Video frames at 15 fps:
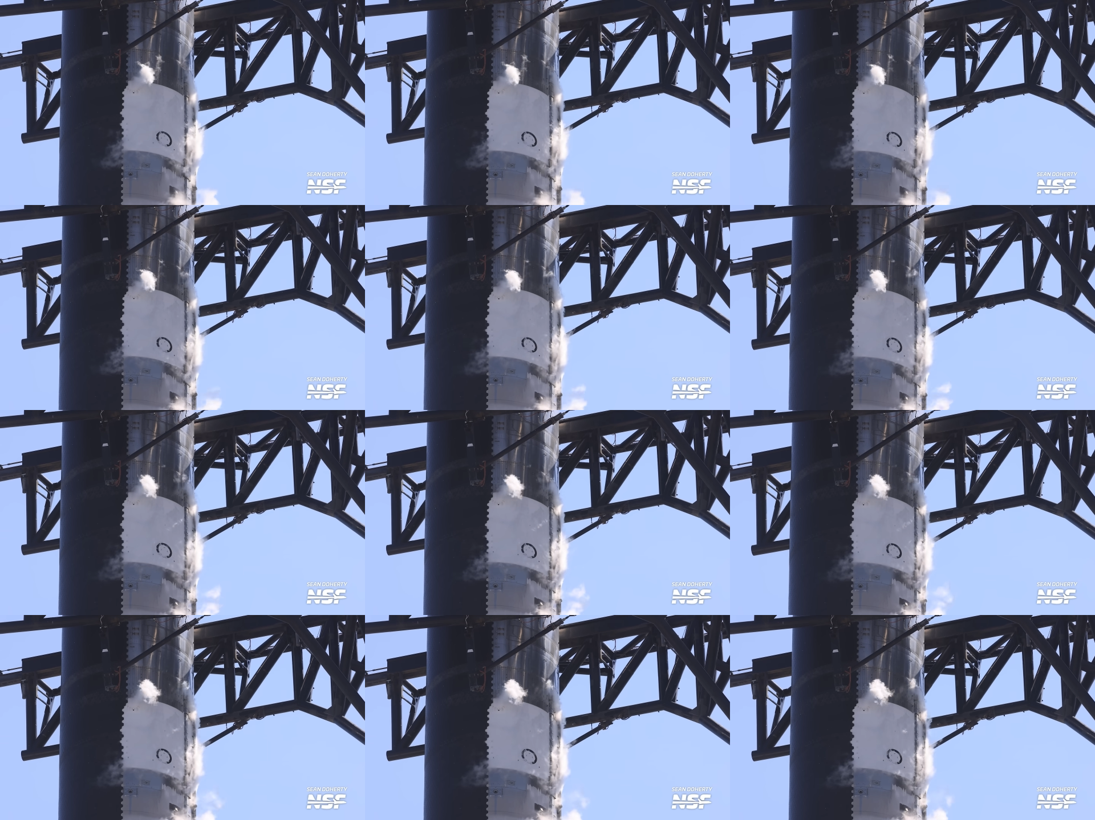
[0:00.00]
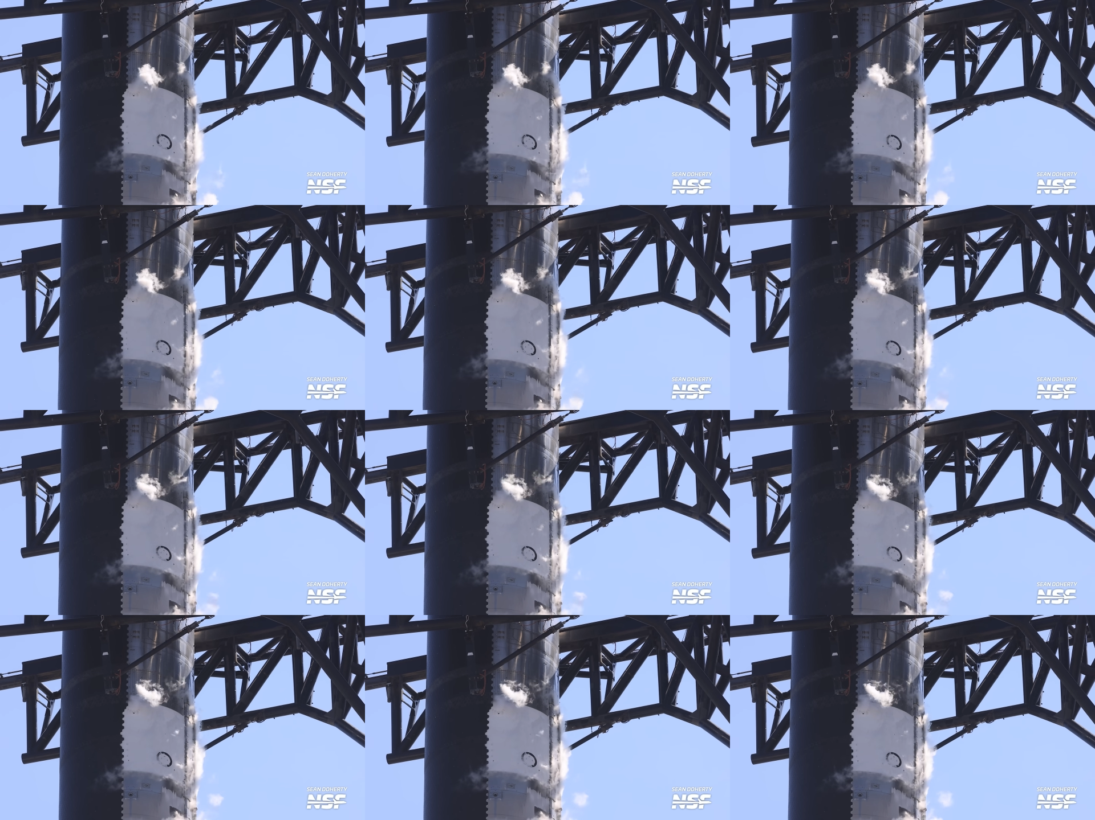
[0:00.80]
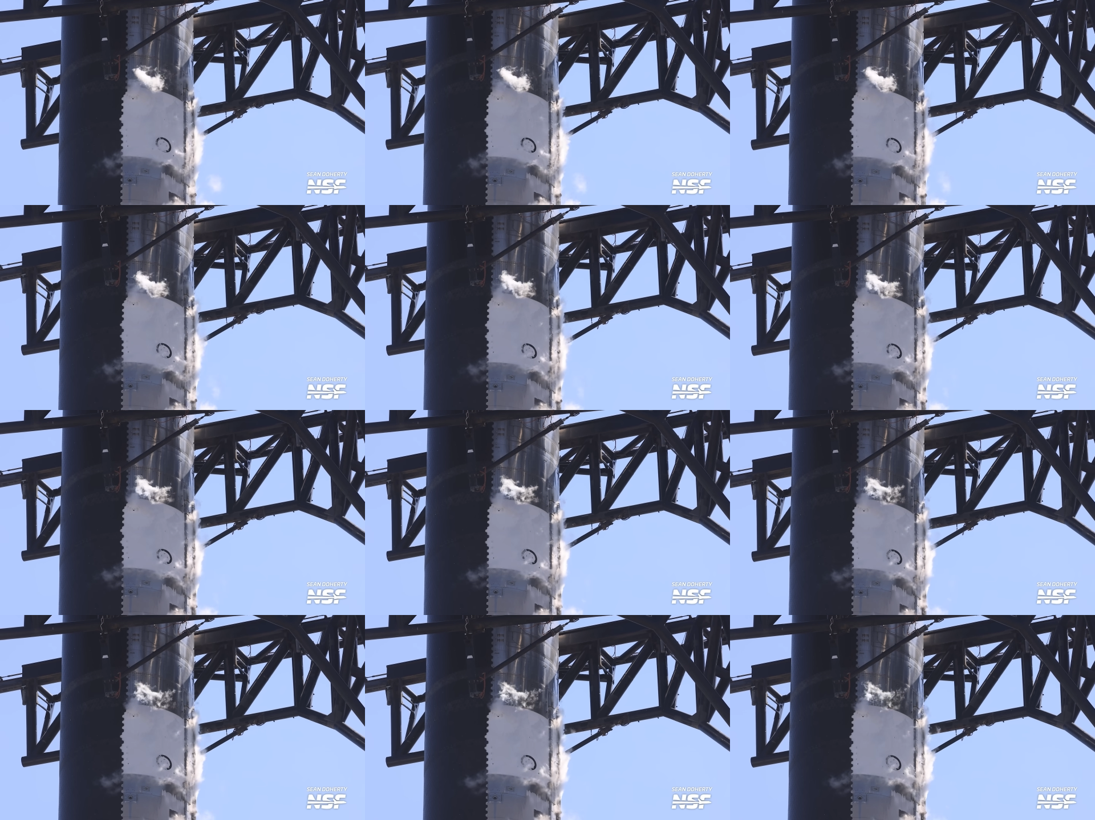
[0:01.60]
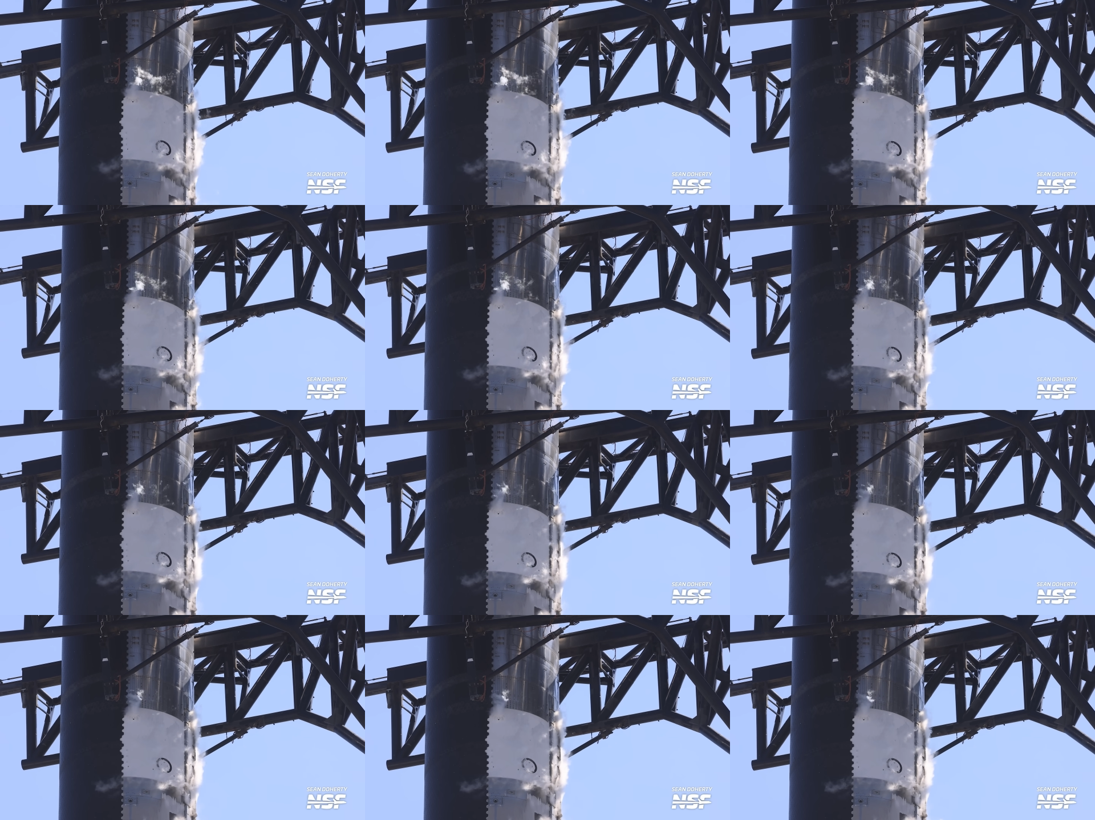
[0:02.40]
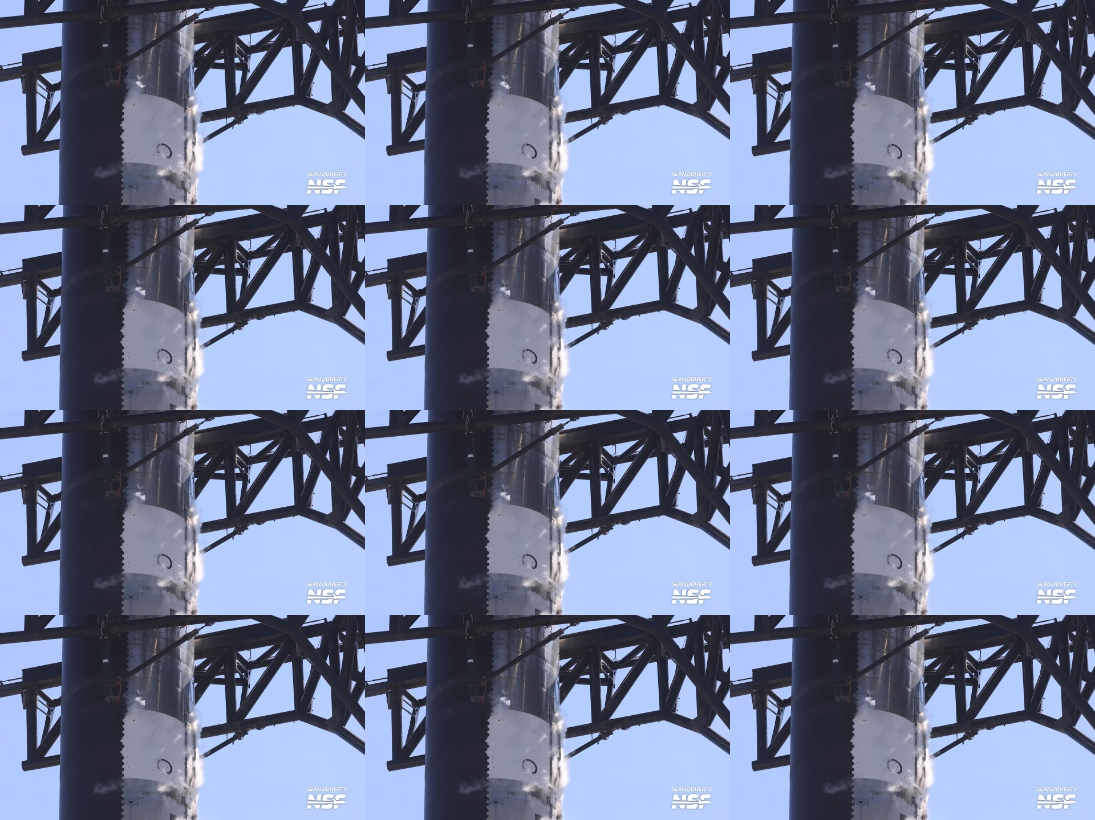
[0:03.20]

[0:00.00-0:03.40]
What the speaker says: [unreadable: no face in view]